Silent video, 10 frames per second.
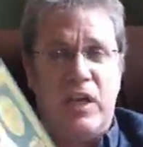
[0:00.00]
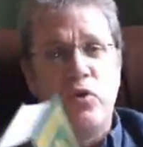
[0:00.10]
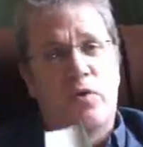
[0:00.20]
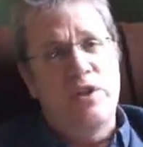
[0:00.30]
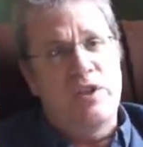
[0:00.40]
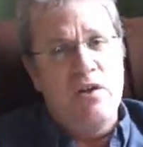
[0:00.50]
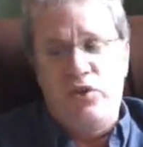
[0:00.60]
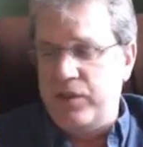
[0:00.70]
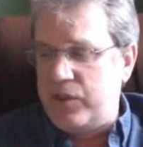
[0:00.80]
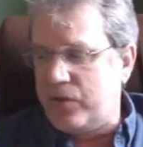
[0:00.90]
Can you
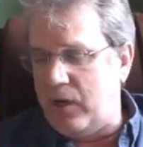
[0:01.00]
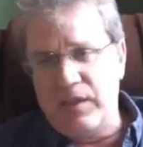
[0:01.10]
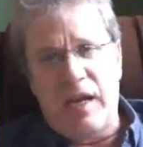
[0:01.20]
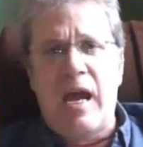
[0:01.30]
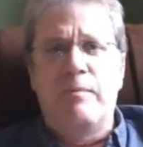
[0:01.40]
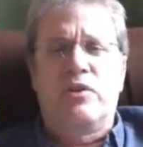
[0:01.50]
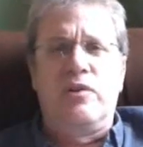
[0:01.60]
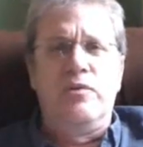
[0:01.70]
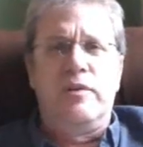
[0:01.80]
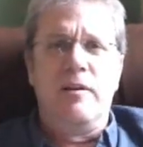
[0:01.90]
criticize Jesus Christ?
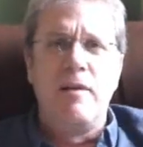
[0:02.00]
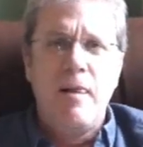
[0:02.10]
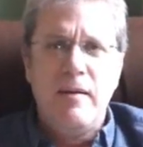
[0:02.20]
Absolutely.